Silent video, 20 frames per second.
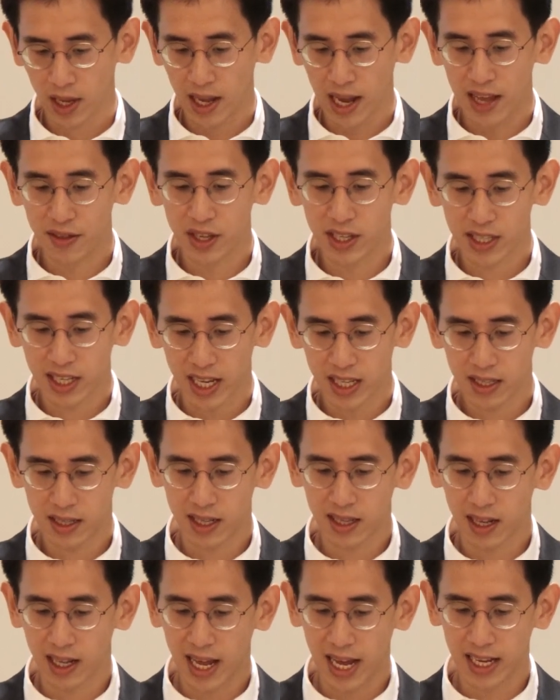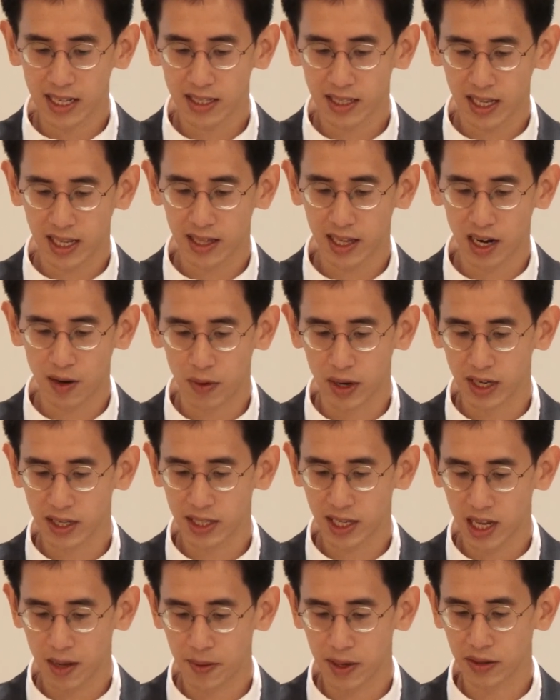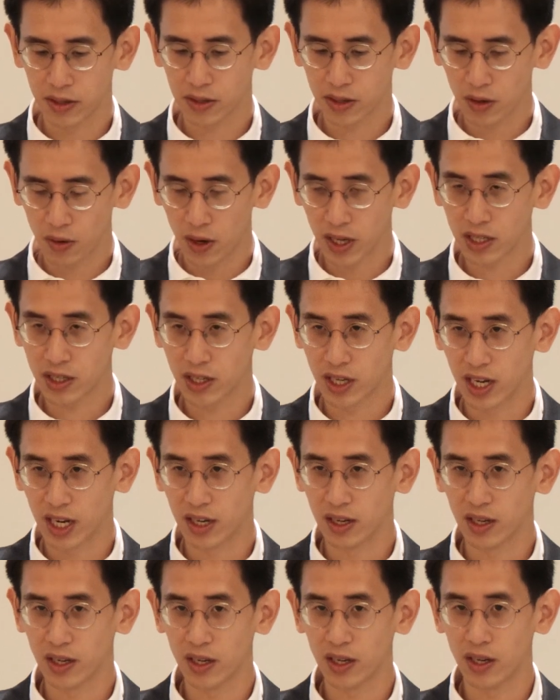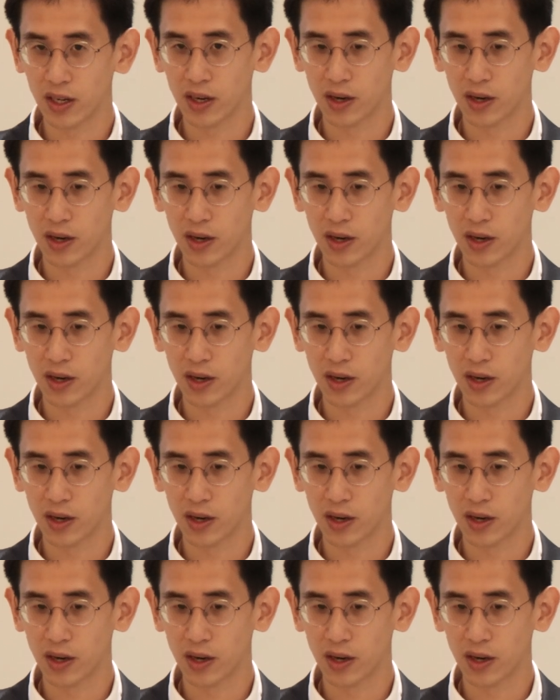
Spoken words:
And this gets to the last thing that I want to say about this question,